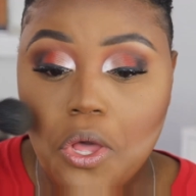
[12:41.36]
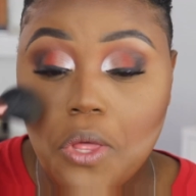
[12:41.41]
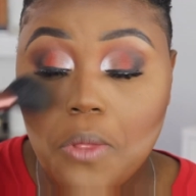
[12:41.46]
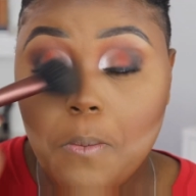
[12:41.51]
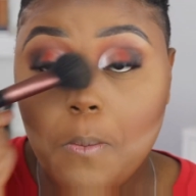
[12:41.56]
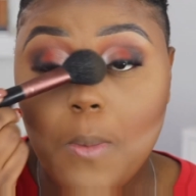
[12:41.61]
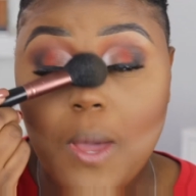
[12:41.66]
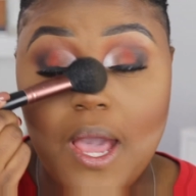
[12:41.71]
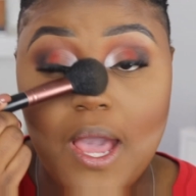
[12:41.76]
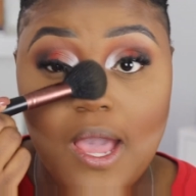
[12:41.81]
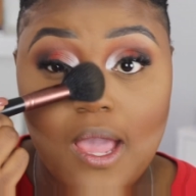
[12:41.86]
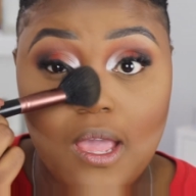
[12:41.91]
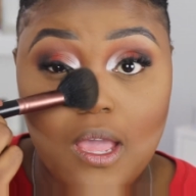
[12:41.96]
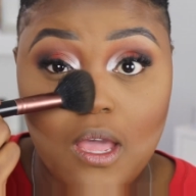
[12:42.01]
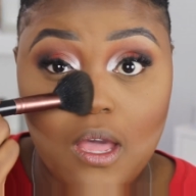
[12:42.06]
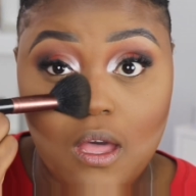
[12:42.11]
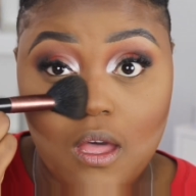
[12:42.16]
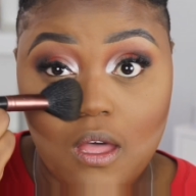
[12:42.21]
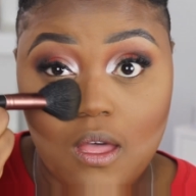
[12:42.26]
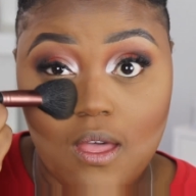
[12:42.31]

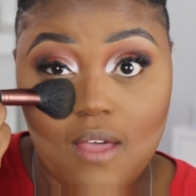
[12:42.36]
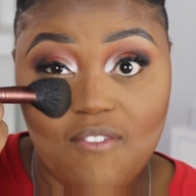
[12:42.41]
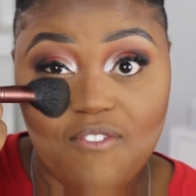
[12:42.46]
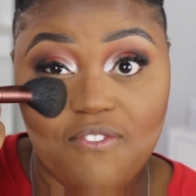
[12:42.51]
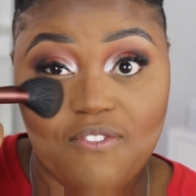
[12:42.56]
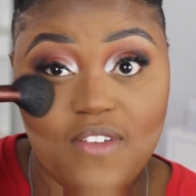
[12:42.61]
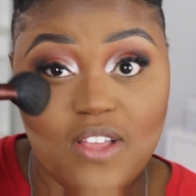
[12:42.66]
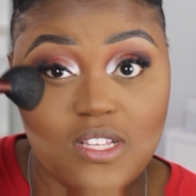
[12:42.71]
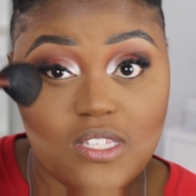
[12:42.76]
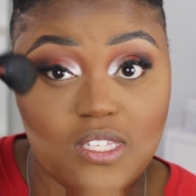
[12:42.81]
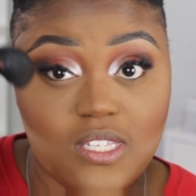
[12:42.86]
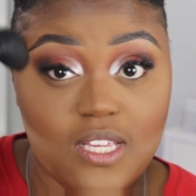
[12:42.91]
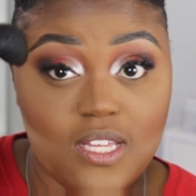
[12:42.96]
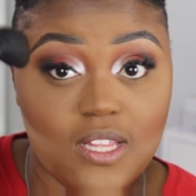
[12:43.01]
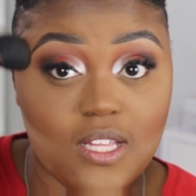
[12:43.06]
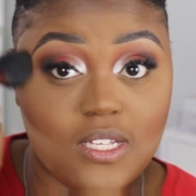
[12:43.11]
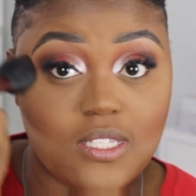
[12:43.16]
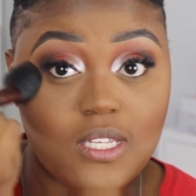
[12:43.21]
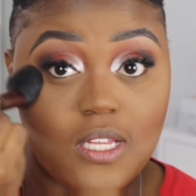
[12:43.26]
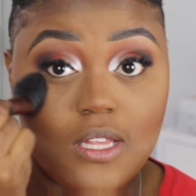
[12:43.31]
My Fenty
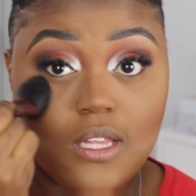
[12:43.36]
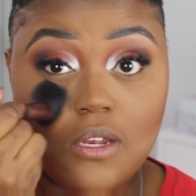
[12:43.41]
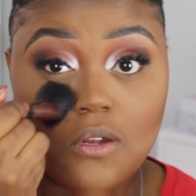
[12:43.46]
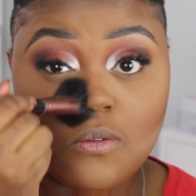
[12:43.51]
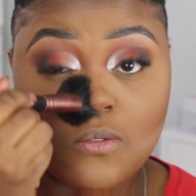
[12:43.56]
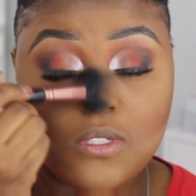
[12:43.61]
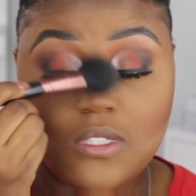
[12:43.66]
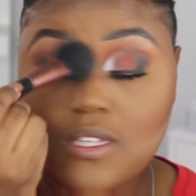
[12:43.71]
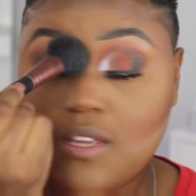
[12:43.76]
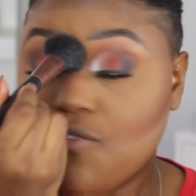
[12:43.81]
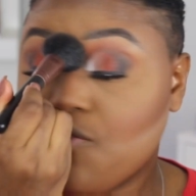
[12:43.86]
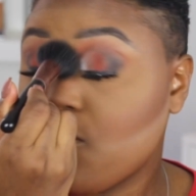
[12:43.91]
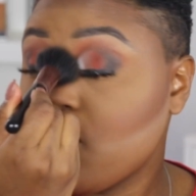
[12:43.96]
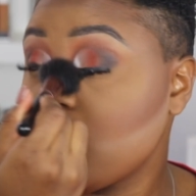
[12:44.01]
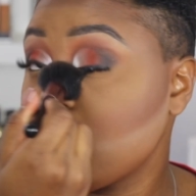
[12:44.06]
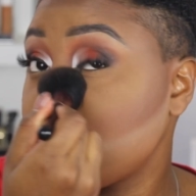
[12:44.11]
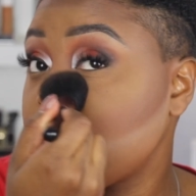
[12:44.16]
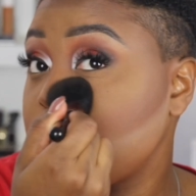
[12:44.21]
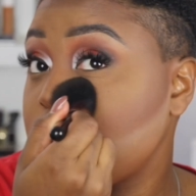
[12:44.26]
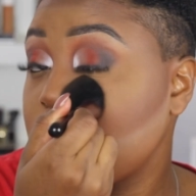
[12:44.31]
looks a little
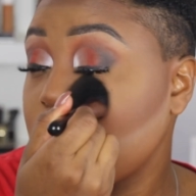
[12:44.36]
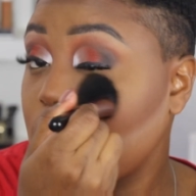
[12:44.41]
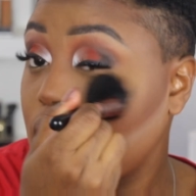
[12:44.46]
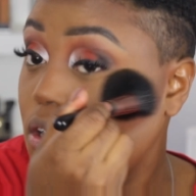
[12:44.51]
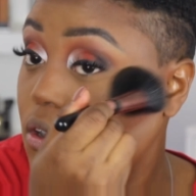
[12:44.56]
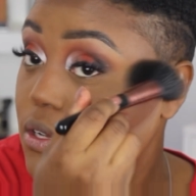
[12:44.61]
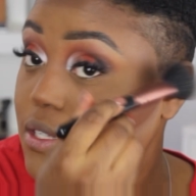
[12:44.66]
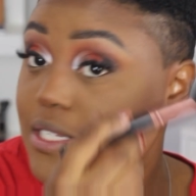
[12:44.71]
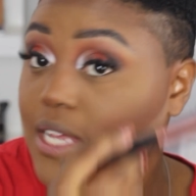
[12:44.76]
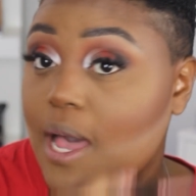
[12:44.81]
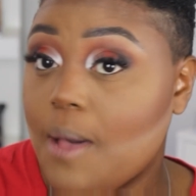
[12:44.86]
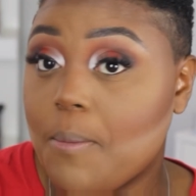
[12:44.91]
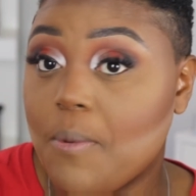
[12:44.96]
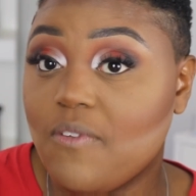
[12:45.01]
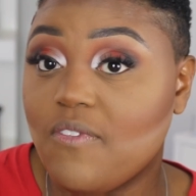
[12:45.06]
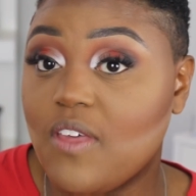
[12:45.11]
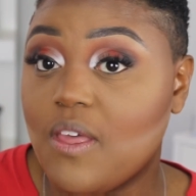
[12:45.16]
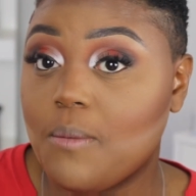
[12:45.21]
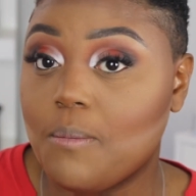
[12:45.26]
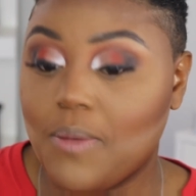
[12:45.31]
different sitting on top
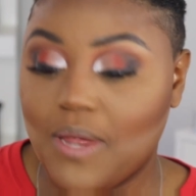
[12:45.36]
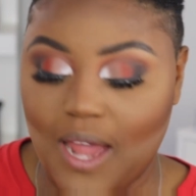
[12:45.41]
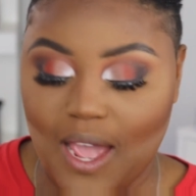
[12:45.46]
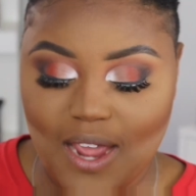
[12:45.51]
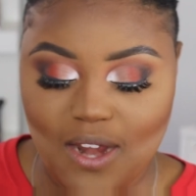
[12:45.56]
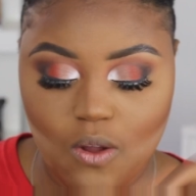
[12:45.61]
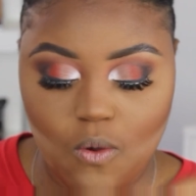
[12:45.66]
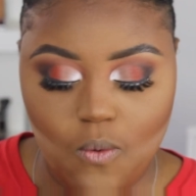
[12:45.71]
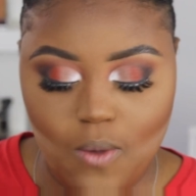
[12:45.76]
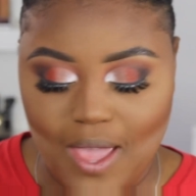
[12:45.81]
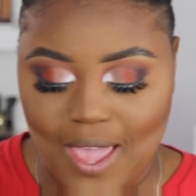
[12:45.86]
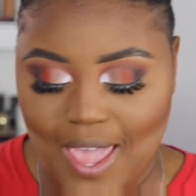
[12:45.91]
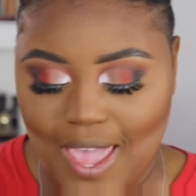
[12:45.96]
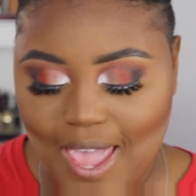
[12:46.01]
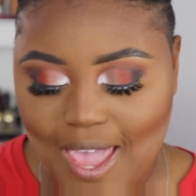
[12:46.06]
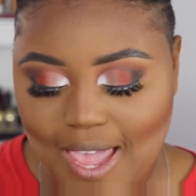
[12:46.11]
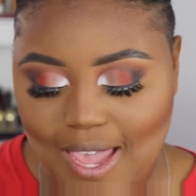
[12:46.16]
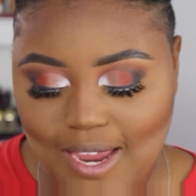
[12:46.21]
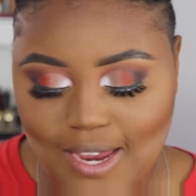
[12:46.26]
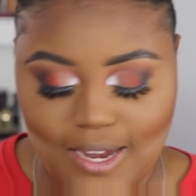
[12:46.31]
of it, but I don't
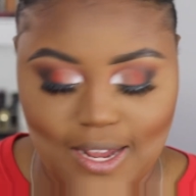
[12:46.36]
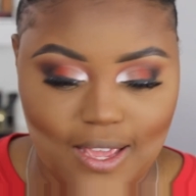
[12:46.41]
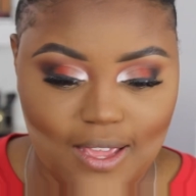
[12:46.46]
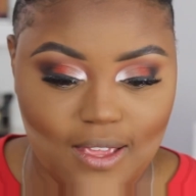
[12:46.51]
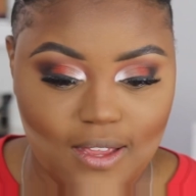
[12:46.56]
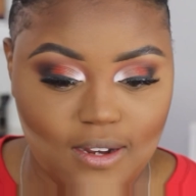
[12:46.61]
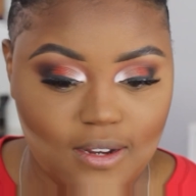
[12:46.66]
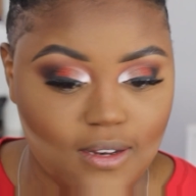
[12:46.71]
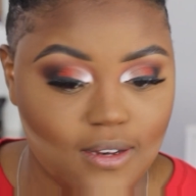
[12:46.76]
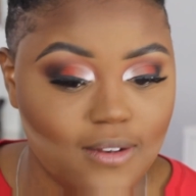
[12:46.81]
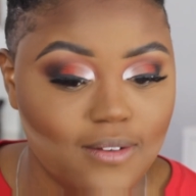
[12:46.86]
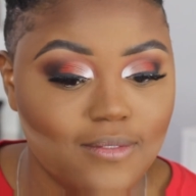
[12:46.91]
hate it.